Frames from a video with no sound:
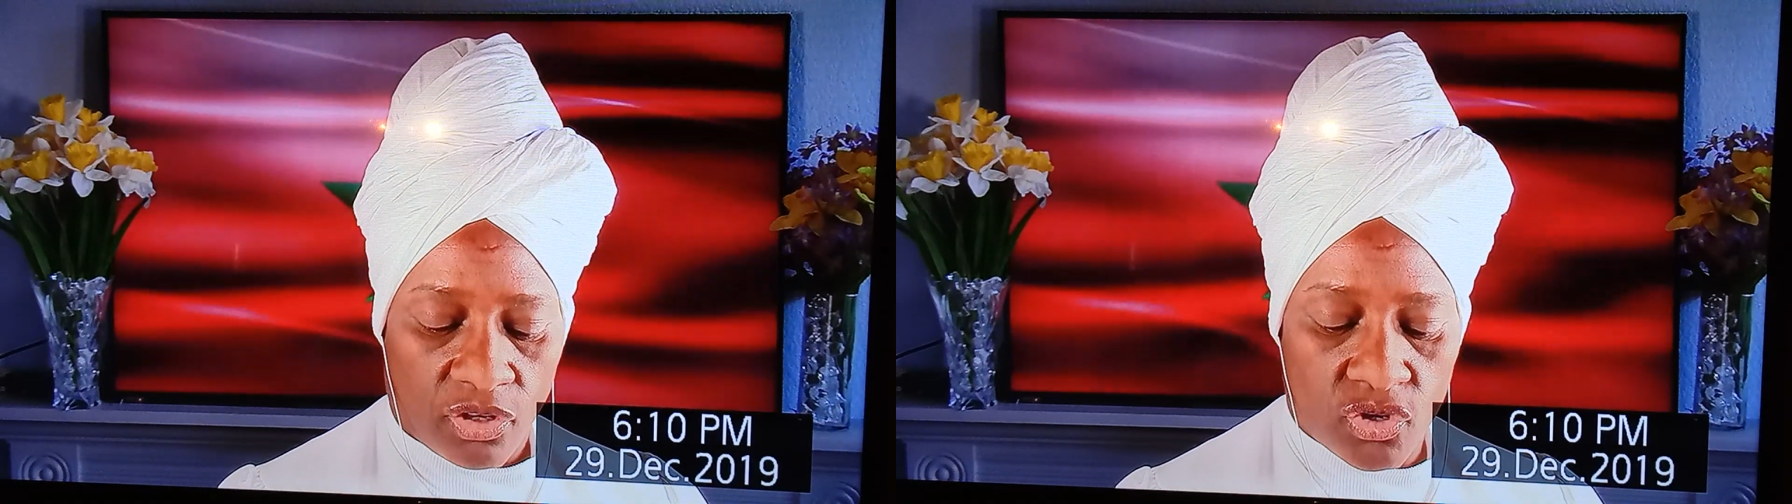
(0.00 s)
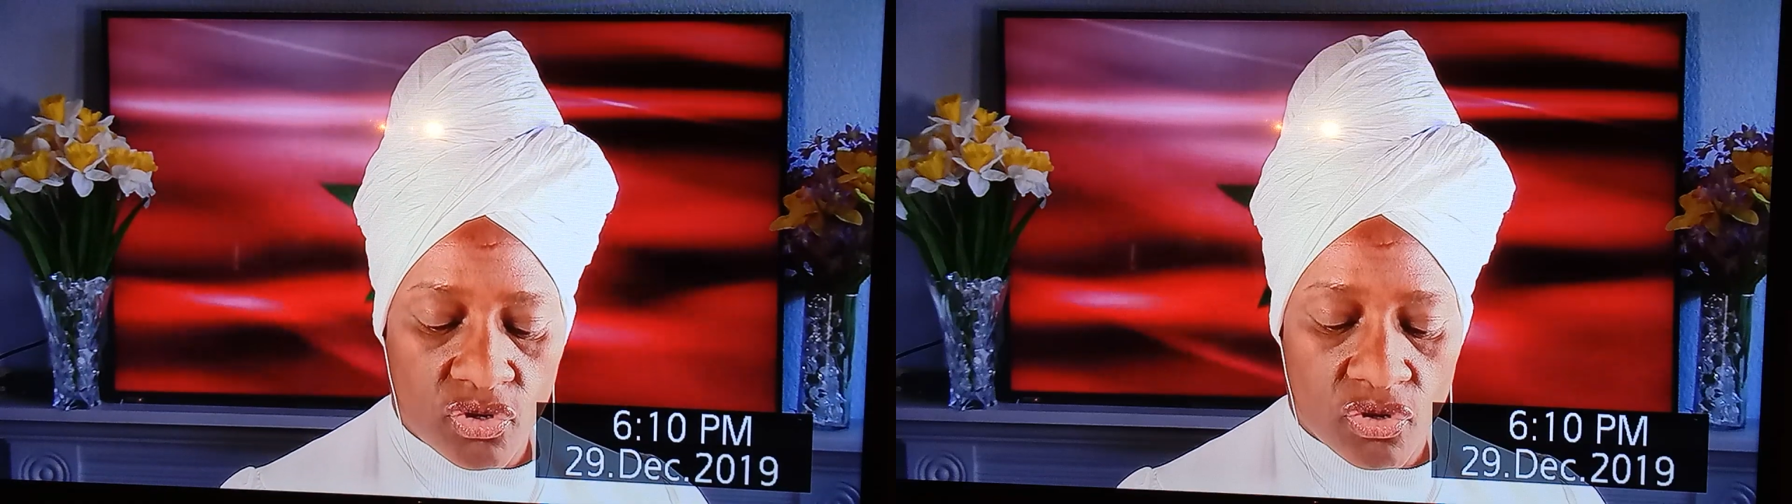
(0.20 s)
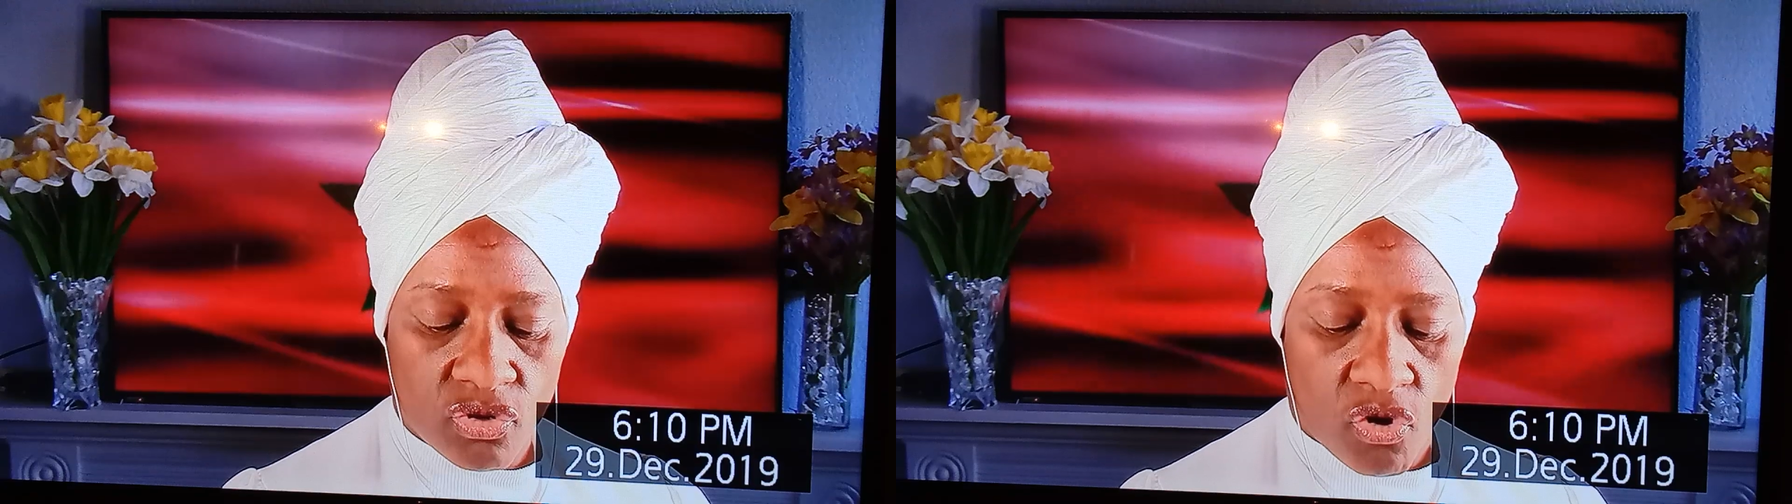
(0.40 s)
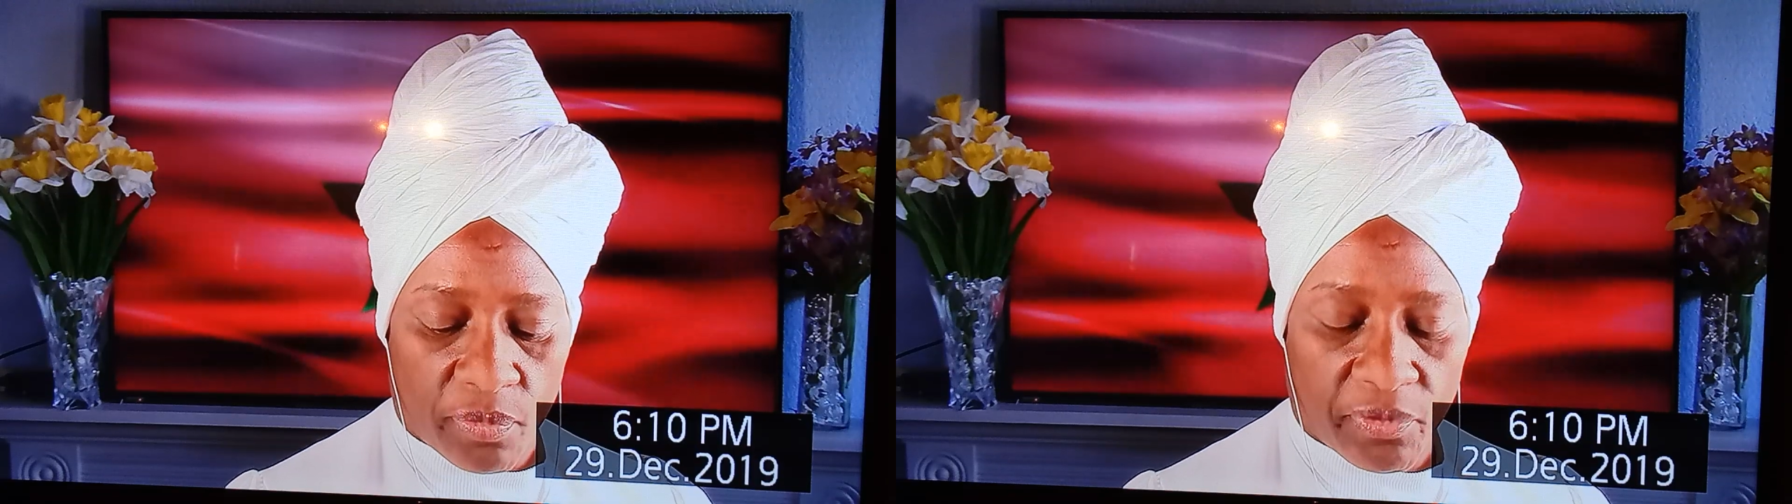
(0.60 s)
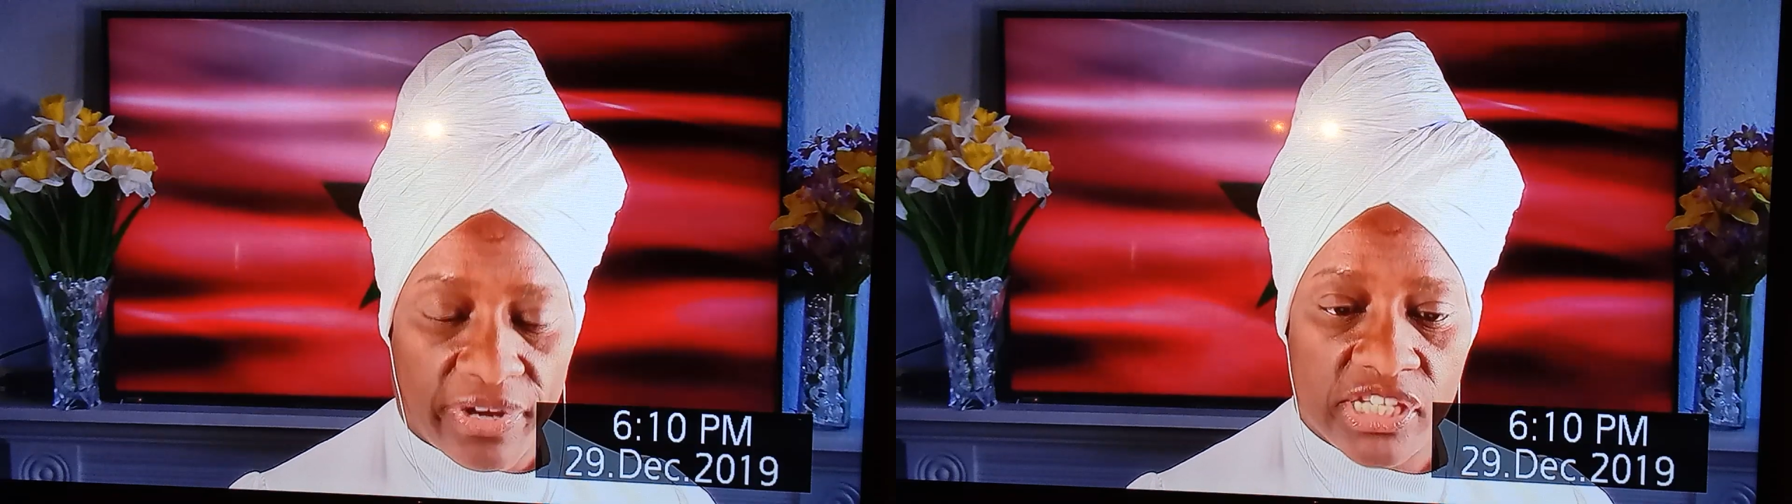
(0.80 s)
Google
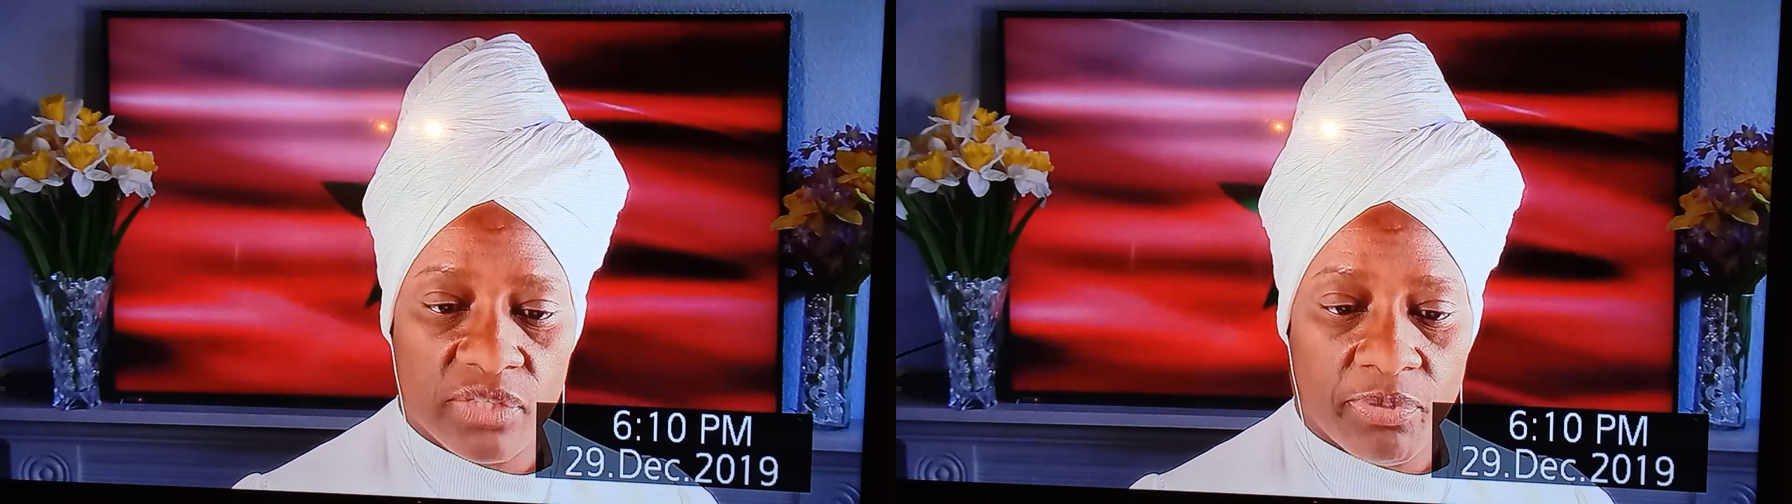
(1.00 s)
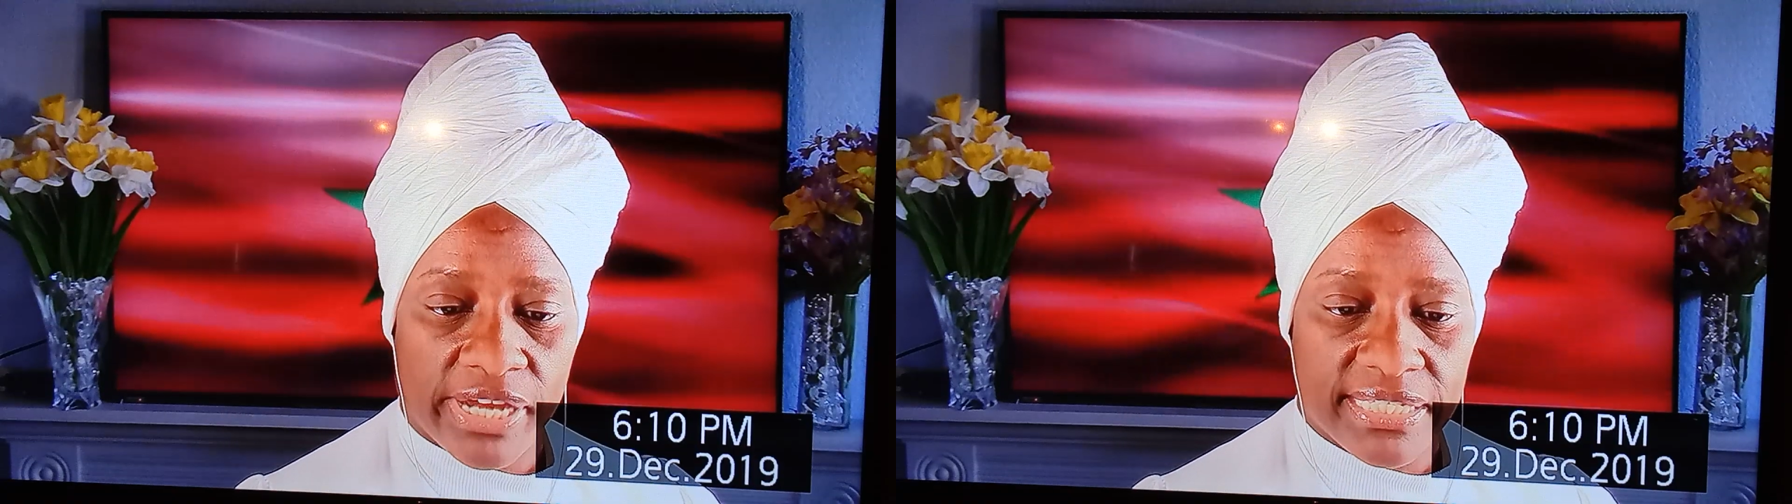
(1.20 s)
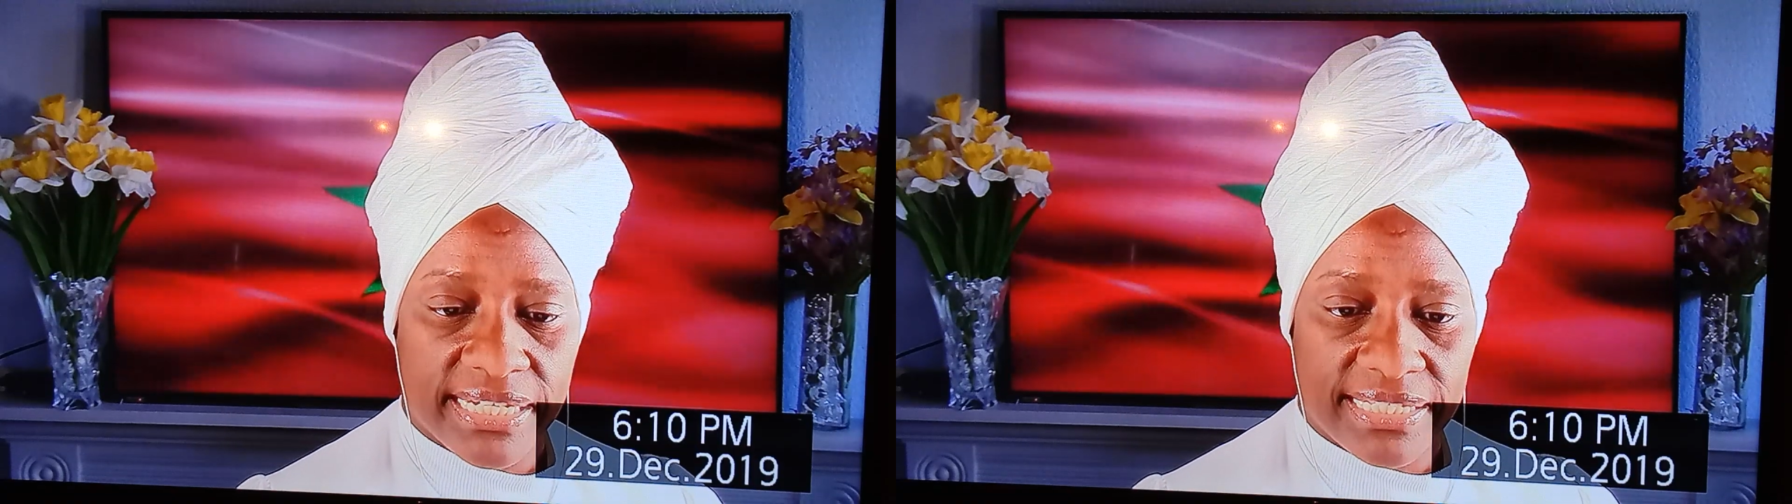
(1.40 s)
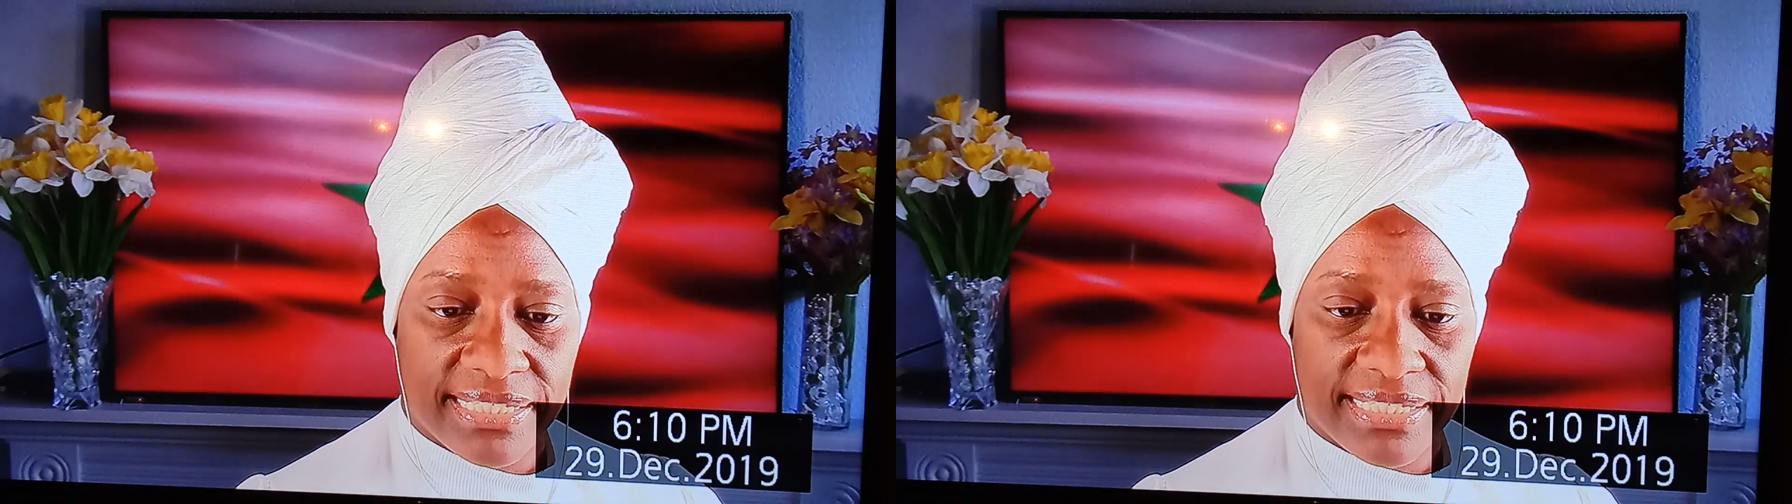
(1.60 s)
Corporation President.